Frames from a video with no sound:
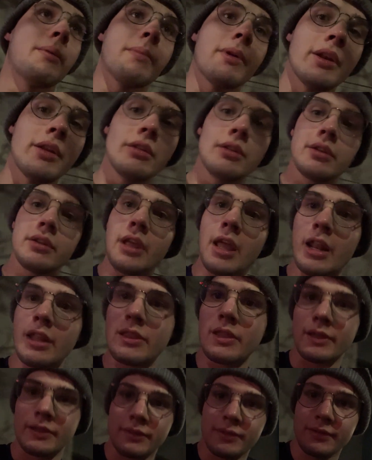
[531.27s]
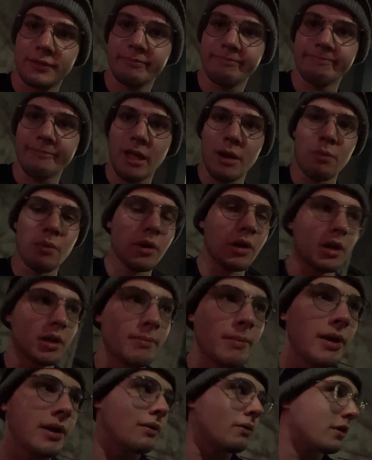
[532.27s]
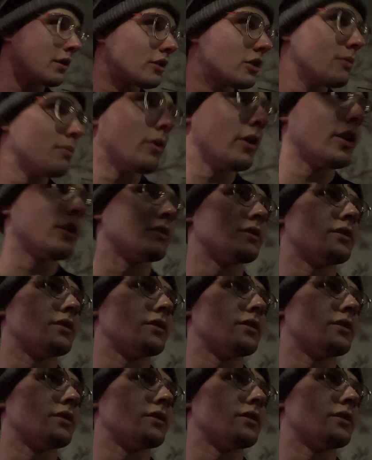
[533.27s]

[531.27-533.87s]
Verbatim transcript: I'm gonna edit this and work on my Oink 2.0